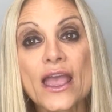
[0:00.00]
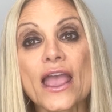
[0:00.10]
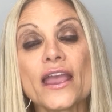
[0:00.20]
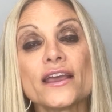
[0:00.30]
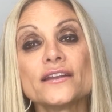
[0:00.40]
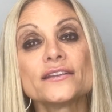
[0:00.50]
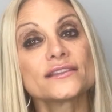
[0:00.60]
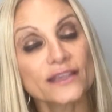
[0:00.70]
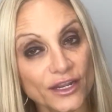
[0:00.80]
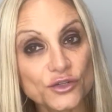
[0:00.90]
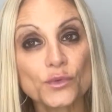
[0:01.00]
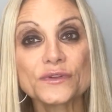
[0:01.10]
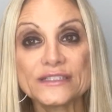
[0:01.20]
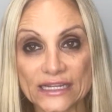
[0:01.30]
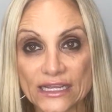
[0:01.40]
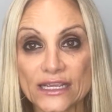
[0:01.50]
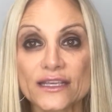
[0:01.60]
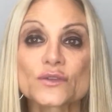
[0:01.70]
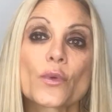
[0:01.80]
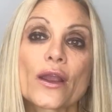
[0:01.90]
And Schedule D
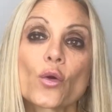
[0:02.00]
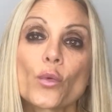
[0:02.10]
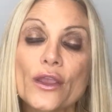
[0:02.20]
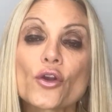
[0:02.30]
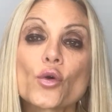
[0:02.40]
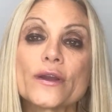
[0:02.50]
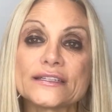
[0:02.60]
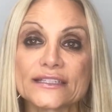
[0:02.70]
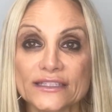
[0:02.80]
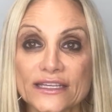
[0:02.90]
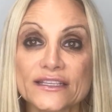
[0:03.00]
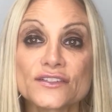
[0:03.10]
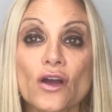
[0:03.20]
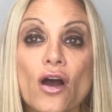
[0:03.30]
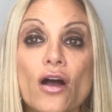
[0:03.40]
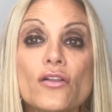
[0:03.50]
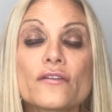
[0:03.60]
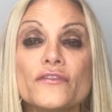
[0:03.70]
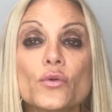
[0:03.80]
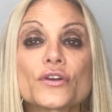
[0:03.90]
is where we are going to list all
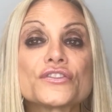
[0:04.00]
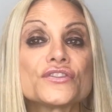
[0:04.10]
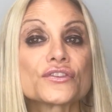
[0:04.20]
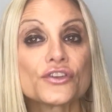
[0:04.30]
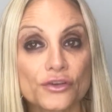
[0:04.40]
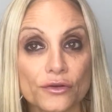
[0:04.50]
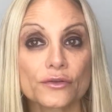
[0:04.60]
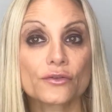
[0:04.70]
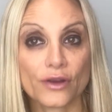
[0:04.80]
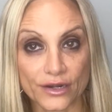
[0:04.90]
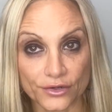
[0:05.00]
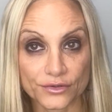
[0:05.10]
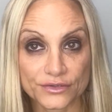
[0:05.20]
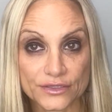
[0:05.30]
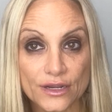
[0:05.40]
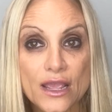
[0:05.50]
of your secured creditors.